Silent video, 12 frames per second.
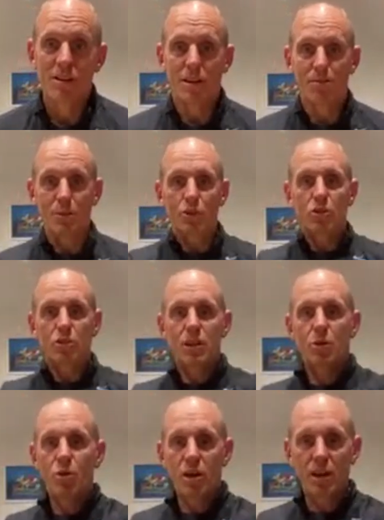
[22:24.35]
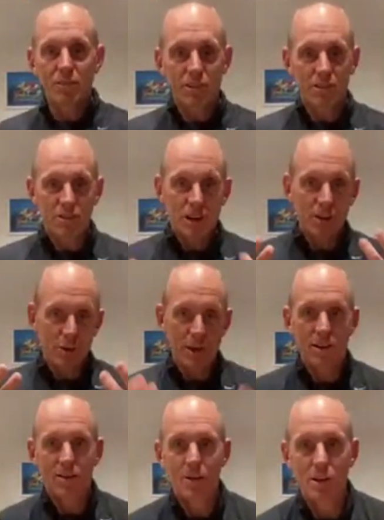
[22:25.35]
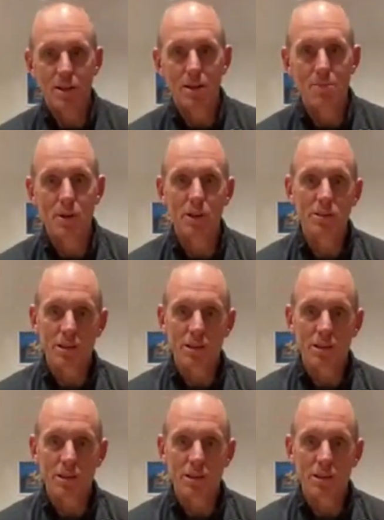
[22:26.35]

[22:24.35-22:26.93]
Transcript: Dumbbells, because they work even side. We understand what a dumbbell is.